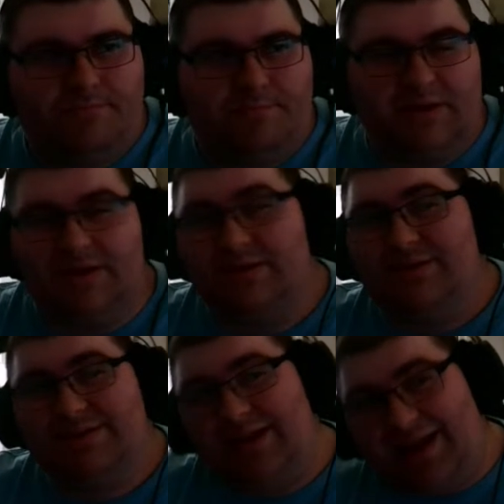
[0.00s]
But
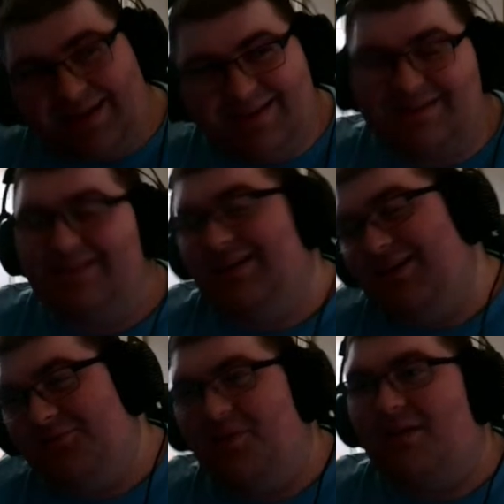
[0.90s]
it's technically
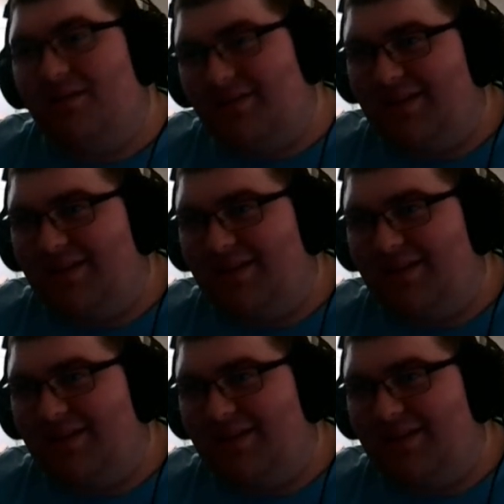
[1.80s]
not wrong.